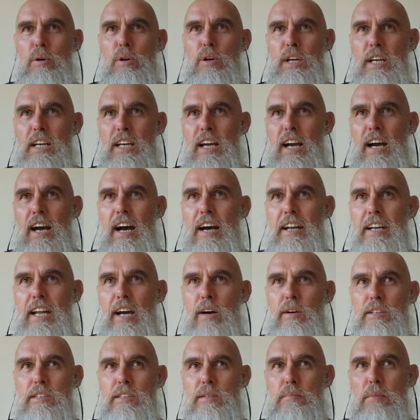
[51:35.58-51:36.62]
pulling guard.
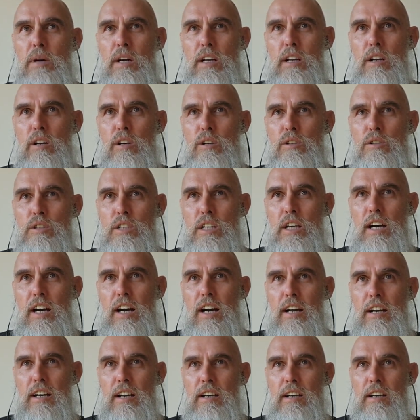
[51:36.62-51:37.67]
Now he's in my closed
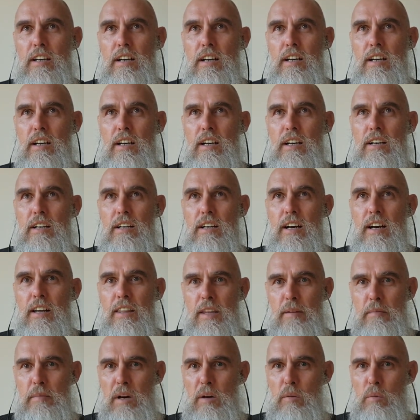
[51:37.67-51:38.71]
guard.
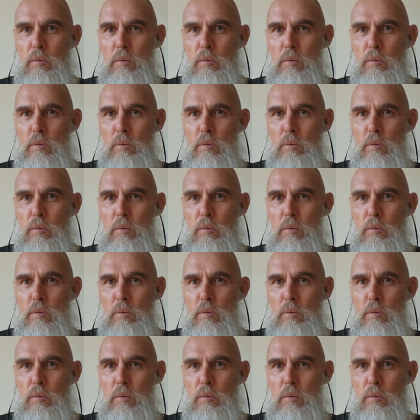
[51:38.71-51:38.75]
And then my